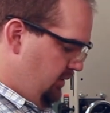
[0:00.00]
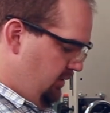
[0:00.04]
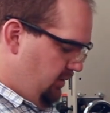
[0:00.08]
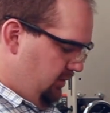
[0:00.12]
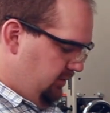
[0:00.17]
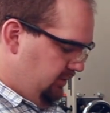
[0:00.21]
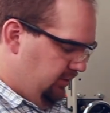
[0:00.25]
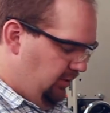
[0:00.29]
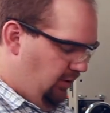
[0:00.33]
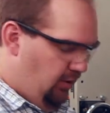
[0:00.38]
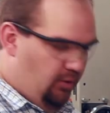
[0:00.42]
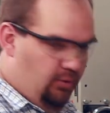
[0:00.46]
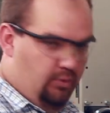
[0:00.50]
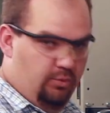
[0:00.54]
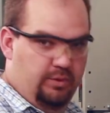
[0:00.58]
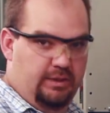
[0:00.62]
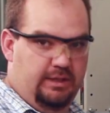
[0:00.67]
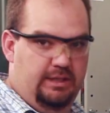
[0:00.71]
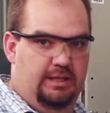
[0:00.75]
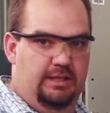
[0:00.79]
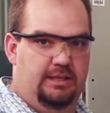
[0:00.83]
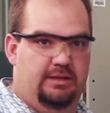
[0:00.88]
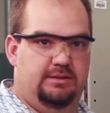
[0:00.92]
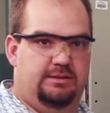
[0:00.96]
So we
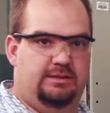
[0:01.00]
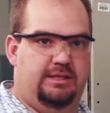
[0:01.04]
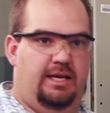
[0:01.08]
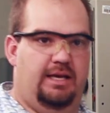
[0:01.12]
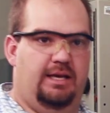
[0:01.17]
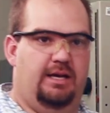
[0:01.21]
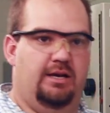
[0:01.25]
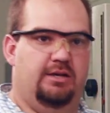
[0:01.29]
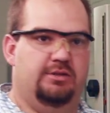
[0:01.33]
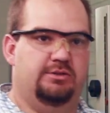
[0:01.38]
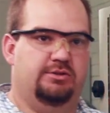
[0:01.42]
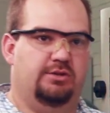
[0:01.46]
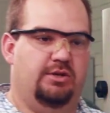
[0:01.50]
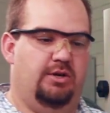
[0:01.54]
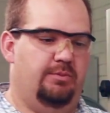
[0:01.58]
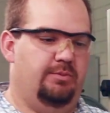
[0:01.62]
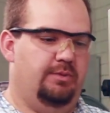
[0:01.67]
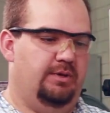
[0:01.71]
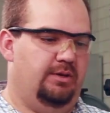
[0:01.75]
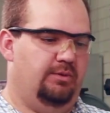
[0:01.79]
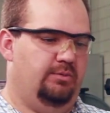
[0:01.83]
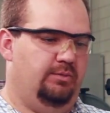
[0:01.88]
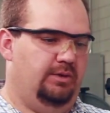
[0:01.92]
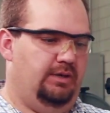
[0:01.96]
need to take our drill
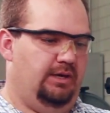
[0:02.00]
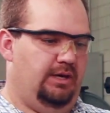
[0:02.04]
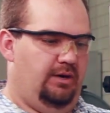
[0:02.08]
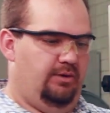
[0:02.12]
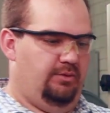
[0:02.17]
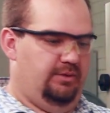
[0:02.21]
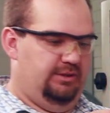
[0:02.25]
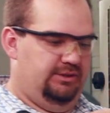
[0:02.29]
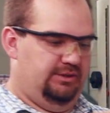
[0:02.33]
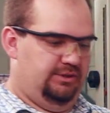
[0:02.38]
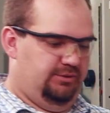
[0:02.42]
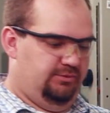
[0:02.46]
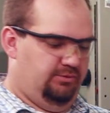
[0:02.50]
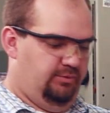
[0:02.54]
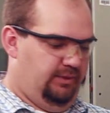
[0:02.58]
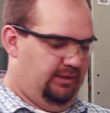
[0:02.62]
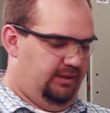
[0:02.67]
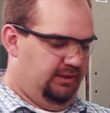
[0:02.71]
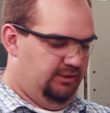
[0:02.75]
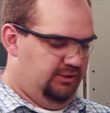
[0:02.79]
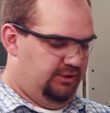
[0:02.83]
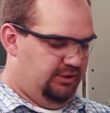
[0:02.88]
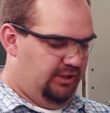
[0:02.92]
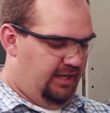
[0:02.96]
bit, we
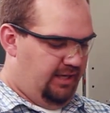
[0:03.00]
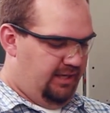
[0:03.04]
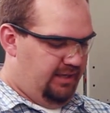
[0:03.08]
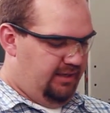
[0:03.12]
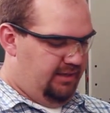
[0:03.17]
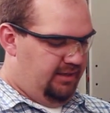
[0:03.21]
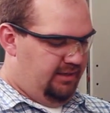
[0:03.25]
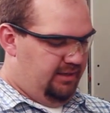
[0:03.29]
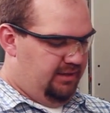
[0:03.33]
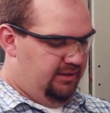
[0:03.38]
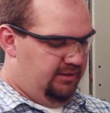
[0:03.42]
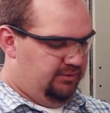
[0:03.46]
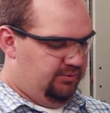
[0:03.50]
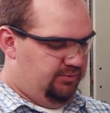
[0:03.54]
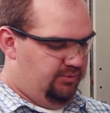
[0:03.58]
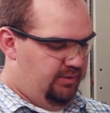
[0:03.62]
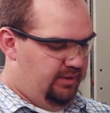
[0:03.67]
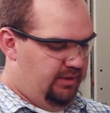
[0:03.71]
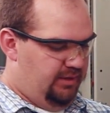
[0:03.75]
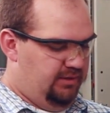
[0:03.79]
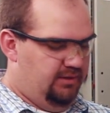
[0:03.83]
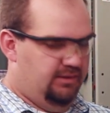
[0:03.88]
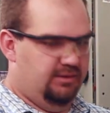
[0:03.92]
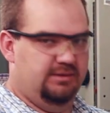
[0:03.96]
can check it, it is
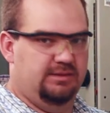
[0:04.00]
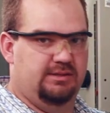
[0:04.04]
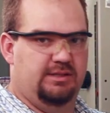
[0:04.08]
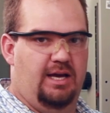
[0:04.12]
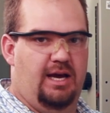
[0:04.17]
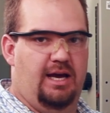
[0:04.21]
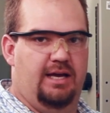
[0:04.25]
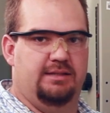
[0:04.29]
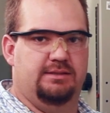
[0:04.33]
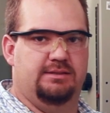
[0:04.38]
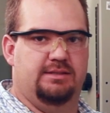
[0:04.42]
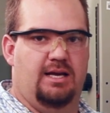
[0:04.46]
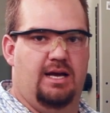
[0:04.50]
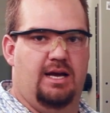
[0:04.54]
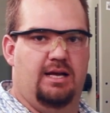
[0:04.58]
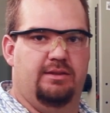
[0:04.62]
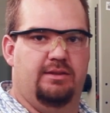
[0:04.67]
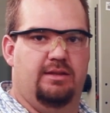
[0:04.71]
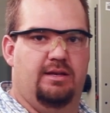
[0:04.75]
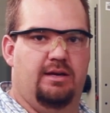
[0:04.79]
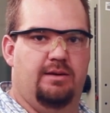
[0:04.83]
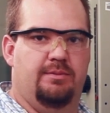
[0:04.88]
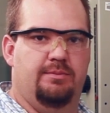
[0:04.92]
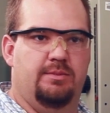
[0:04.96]
written the size on
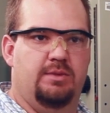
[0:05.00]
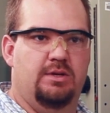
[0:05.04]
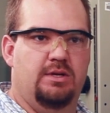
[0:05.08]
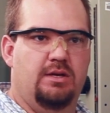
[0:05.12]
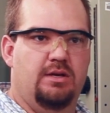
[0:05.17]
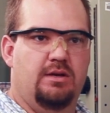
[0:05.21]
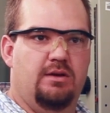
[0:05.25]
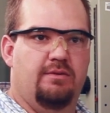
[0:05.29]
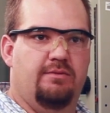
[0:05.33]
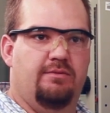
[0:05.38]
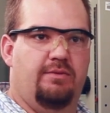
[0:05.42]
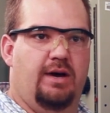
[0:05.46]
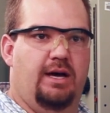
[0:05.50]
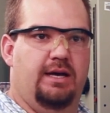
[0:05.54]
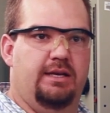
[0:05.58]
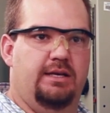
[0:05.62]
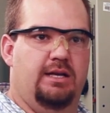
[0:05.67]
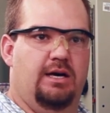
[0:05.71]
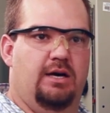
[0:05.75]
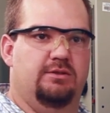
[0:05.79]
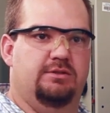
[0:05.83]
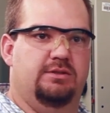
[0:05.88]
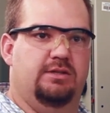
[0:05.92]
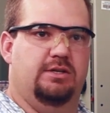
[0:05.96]
them, find
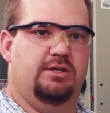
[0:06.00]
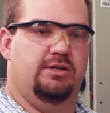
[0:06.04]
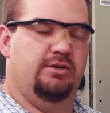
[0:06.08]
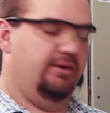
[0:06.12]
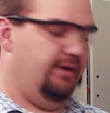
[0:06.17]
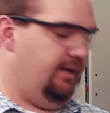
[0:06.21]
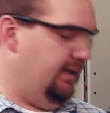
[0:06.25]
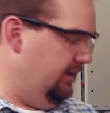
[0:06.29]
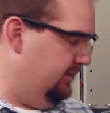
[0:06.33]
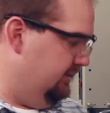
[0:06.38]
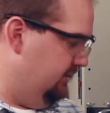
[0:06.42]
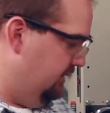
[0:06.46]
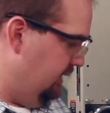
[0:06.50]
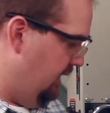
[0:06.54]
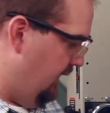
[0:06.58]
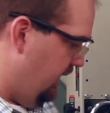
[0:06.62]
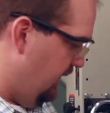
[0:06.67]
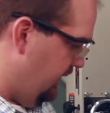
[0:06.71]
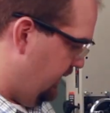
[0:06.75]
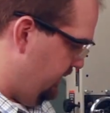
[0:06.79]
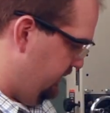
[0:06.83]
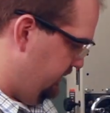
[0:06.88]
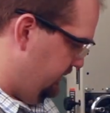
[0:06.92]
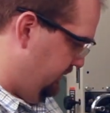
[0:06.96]
out the correct
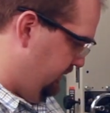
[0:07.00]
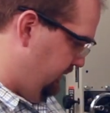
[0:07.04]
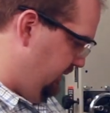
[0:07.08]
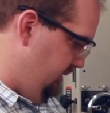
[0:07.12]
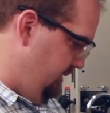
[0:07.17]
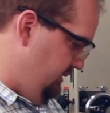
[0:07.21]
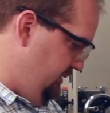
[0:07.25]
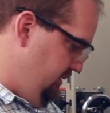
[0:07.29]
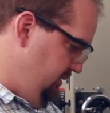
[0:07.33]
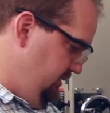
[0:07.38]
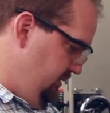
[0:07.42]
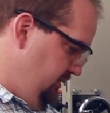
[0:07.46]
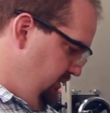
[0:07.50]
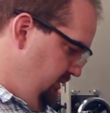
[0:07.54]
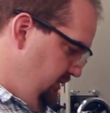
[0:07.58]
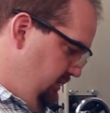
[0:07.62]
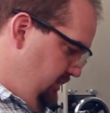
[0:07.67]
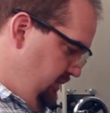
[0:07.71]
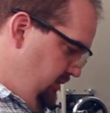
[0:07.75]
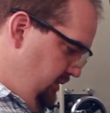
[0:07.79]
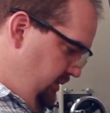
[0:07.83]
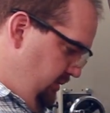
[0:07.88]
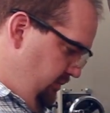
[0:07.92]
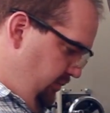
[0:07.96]
size,
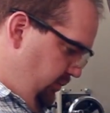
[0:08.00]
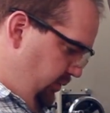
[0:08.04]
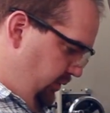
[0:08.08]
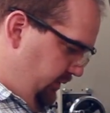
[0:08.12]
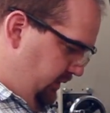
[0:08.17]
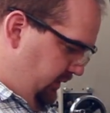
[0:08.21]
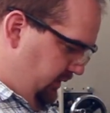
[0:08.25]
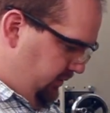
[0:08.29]
put the